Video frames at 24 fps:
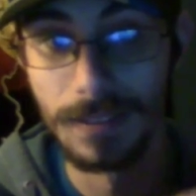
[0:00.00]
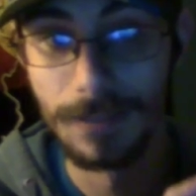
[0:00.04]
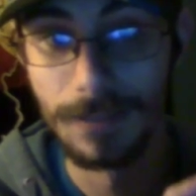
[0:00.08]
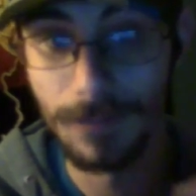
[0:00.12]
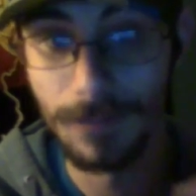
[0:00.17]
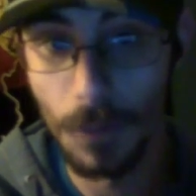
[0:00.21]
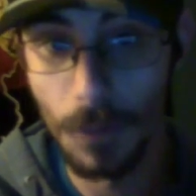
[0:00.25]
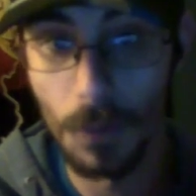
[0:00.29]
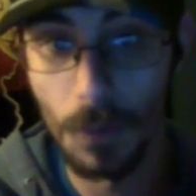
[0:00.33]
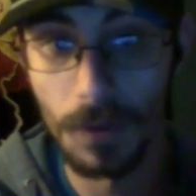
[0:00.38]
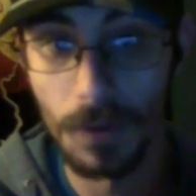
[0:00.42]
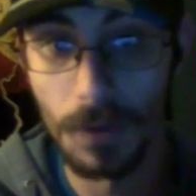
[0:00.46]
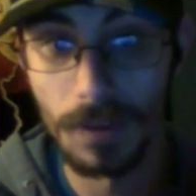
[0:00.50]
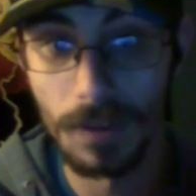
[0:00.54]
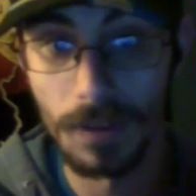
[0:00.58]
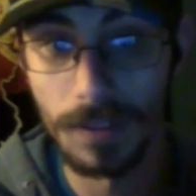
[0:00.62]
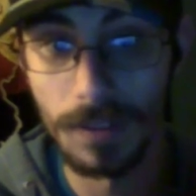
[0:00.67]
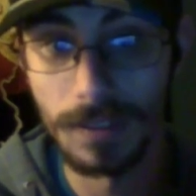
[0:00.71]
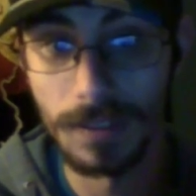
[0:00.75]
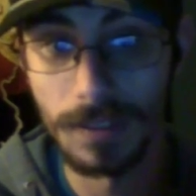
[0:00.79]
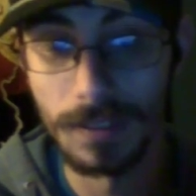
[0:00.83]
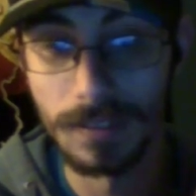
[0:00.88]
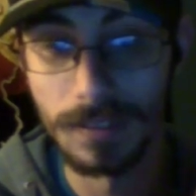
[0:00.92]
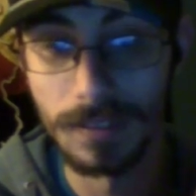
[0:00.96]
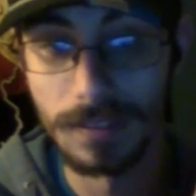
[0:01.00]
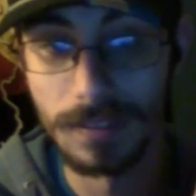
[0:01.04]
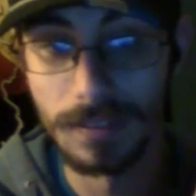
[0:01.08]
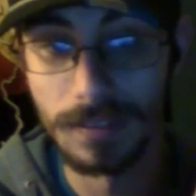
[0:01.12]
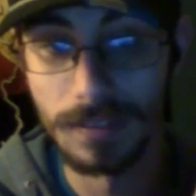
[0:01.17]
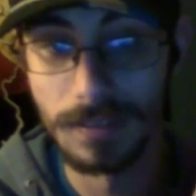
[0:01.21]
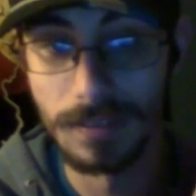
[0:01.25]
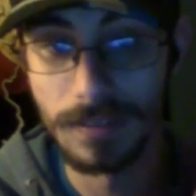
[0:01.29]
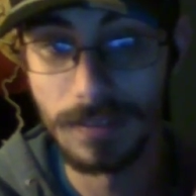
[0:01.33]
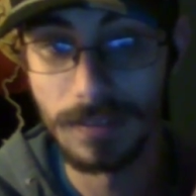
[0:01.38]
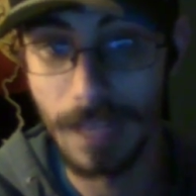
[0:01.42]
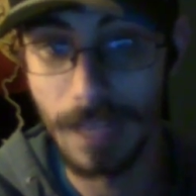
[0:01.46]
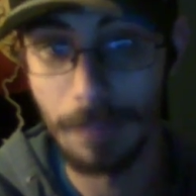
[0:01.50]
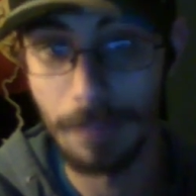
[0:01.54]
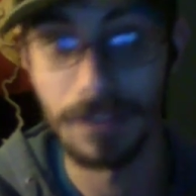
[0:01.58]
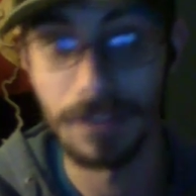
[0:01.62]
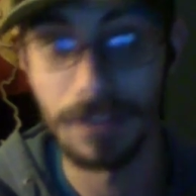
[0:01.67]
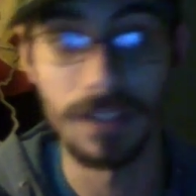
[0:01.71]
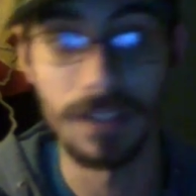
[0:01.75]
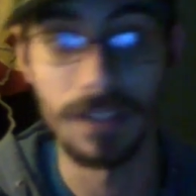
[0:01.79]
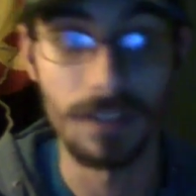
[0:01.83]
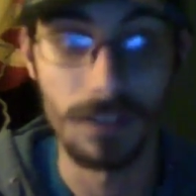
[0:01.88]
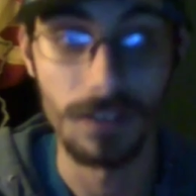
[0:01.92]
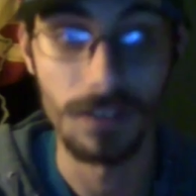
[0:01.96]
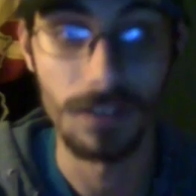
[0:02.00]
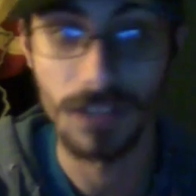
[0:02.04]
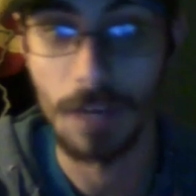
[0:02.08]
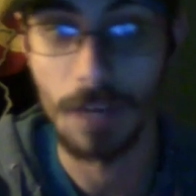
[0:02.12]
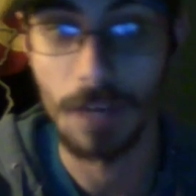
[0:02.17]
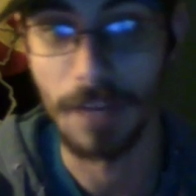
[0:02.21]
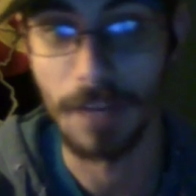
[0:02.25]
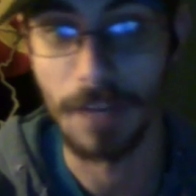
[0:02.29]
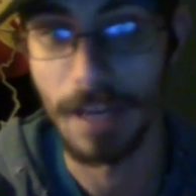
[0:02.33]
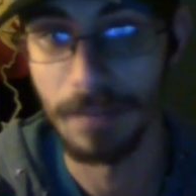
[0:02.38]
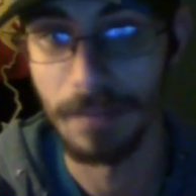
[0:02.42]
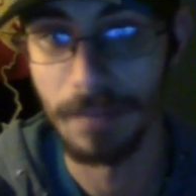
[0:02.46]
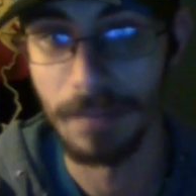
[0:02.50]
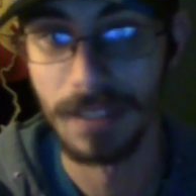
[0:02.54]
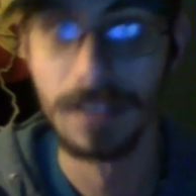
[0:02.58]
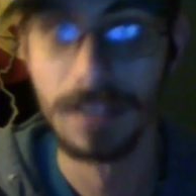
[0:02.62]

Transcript: for that particular top cab.